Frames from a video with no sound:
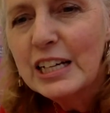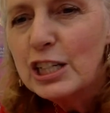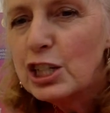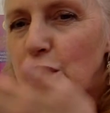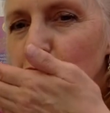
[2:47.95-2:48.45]

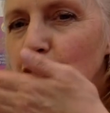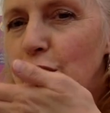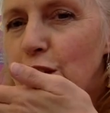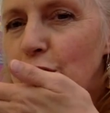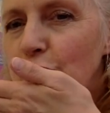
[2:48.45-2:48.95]

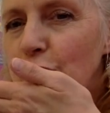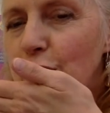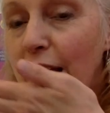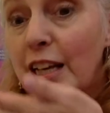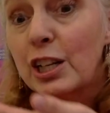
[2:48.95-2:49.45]
Shh.
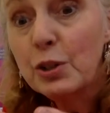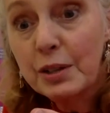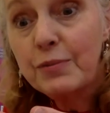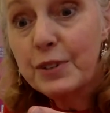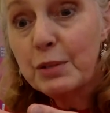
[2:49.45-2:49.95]
And you
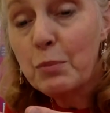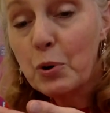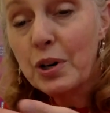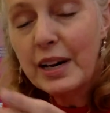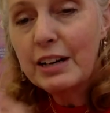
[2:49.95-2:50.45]
can feel
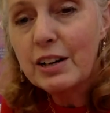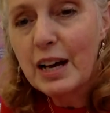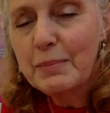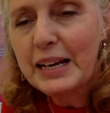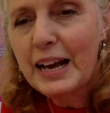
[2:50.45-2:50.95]
more air
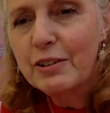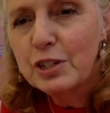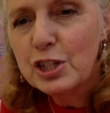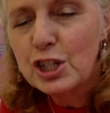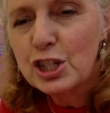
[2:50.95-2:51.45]
coming out.
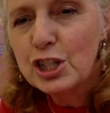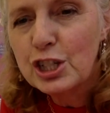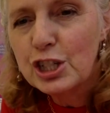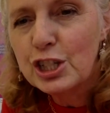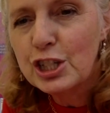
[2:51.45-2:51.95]

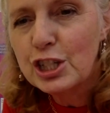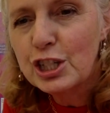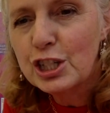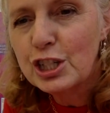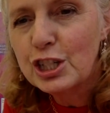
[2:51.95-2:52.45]

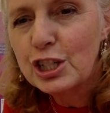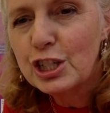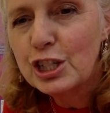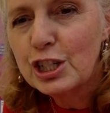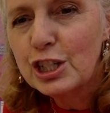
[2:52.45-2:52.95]

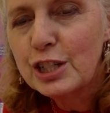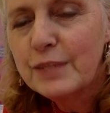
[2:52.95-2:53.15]
Shh.